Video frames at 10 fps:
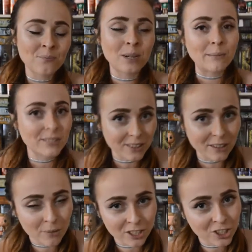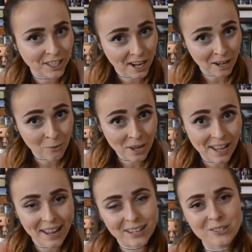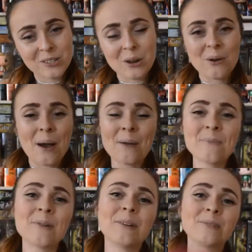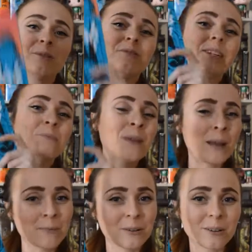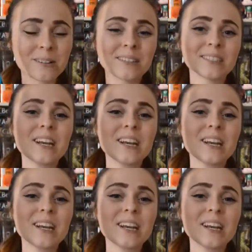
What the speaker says: But I'm still going to cheat anyway. And so I'm going to be reading Paper Girls,